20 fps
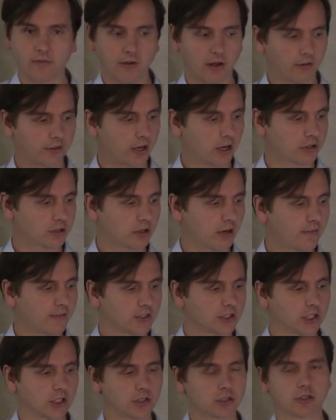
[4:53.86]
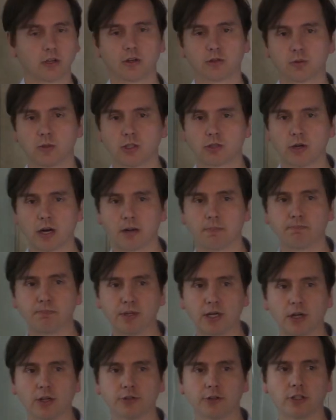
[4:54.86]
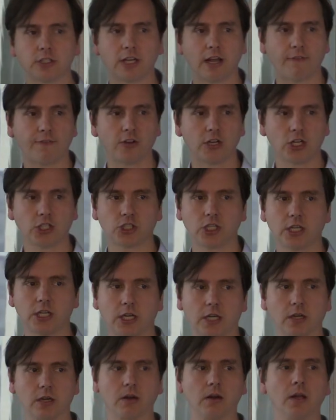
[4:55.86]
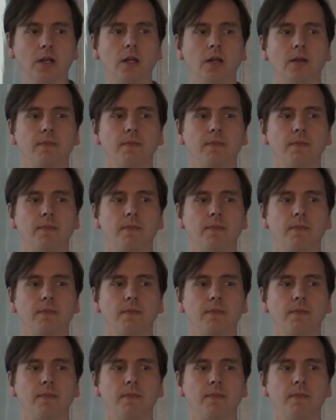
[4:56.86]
of healthcare services. So as we try to build our definition here,